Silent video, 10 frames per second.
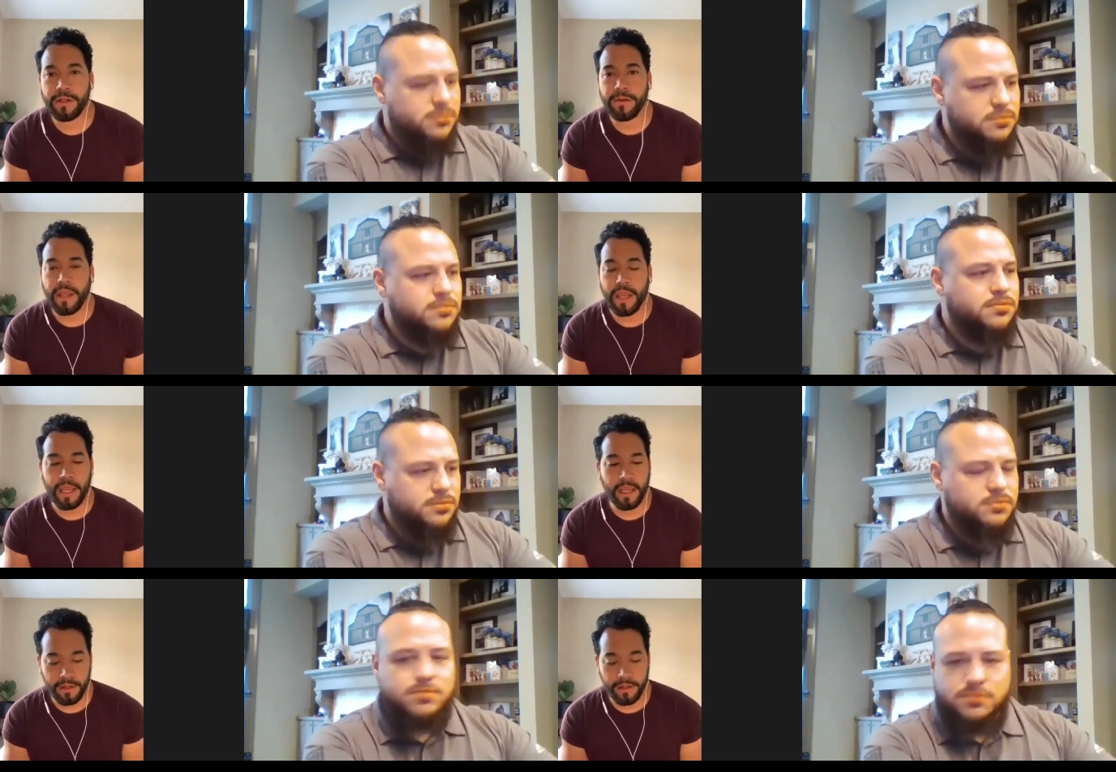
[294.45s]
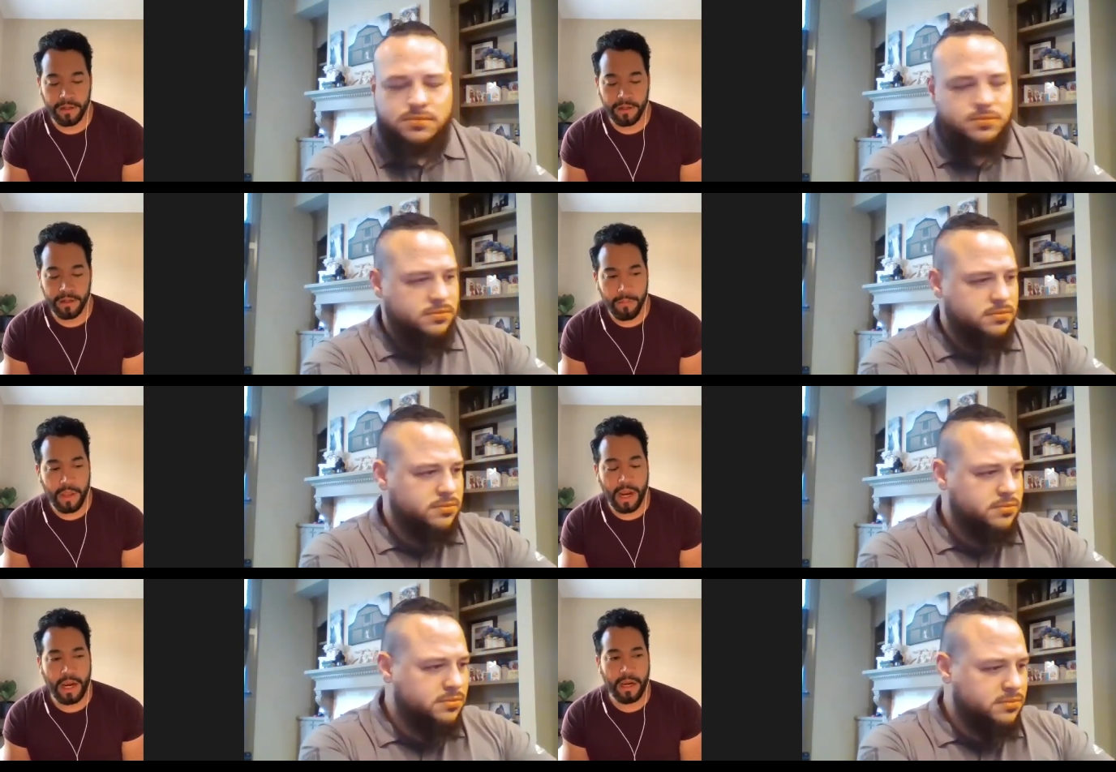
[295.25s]
Speaker 1: Mm. And um,
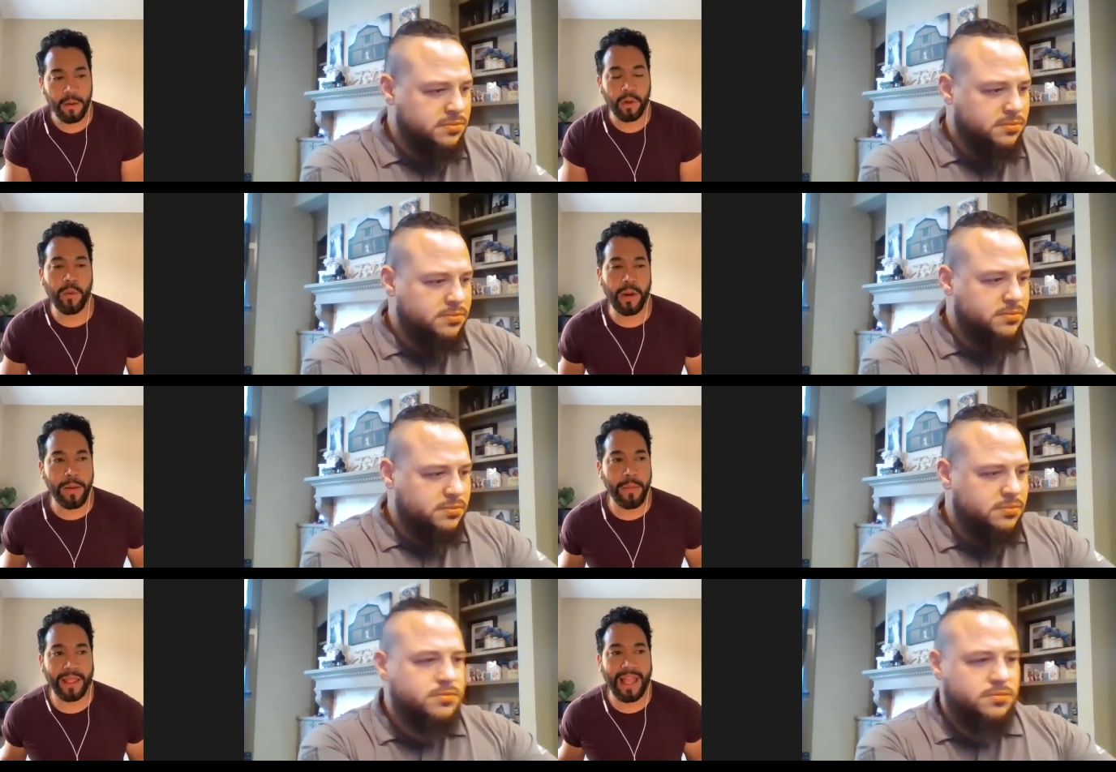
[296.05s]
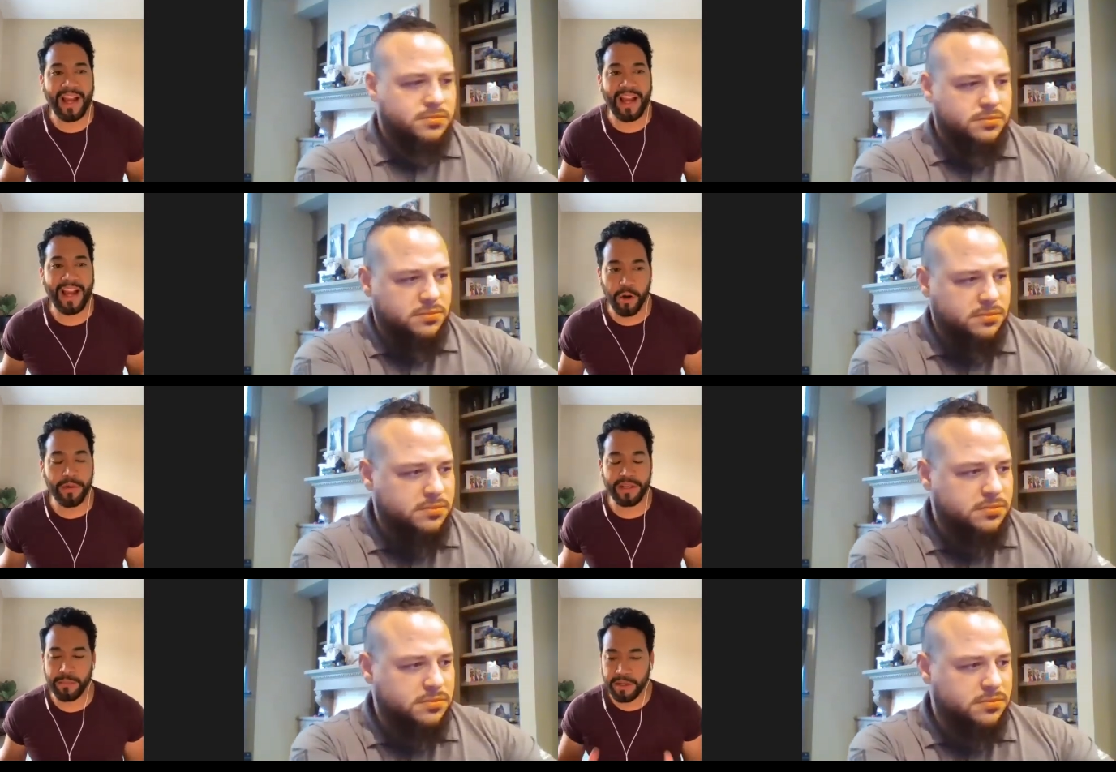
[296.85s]
and really, what I mean by lack of
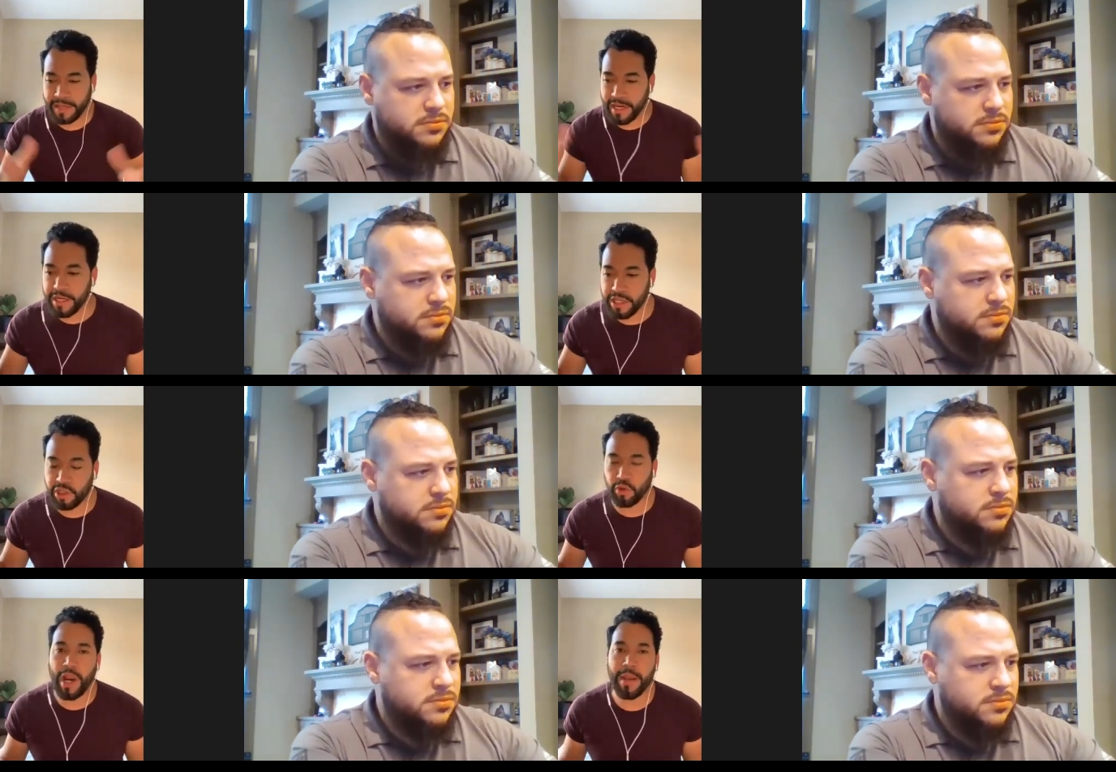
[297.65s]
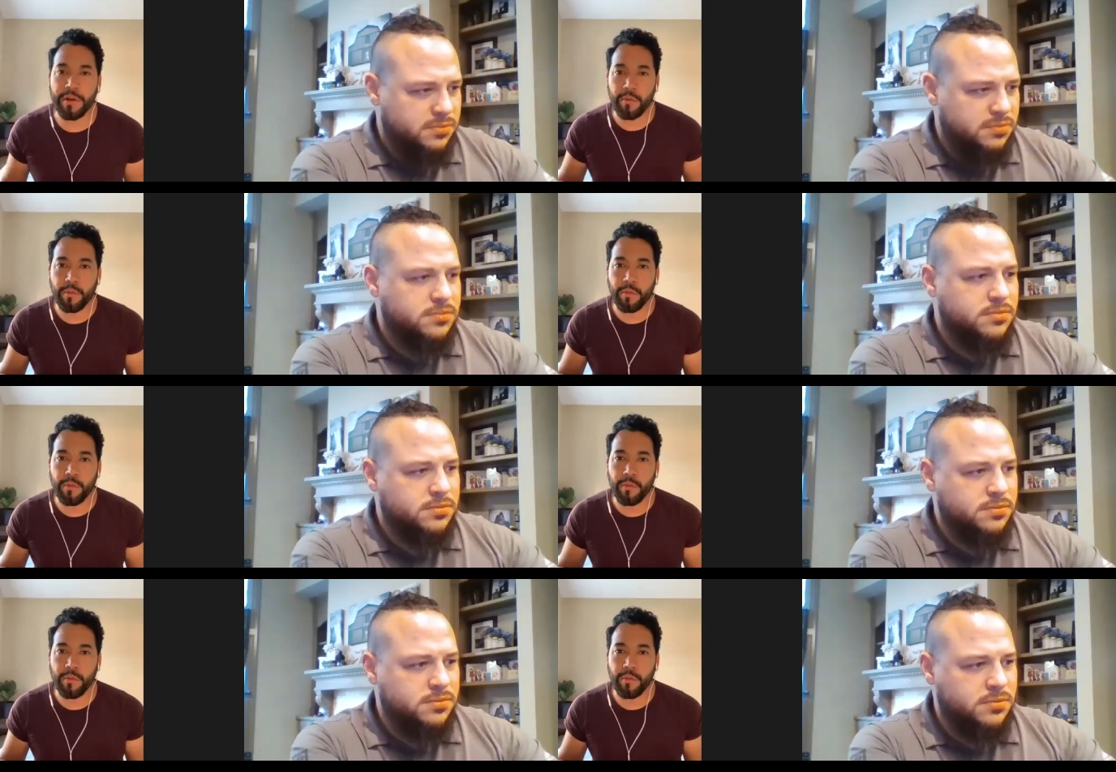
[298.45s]
purpose, I'm going to kind of describe it with a
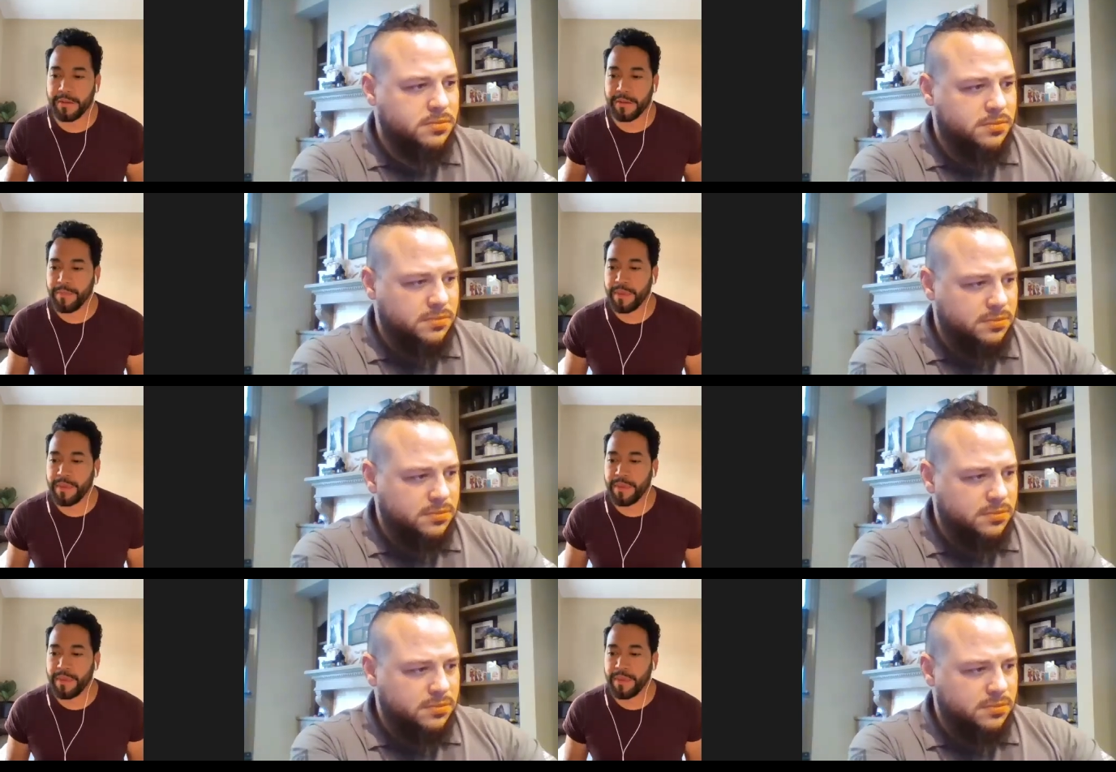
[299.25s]
few things.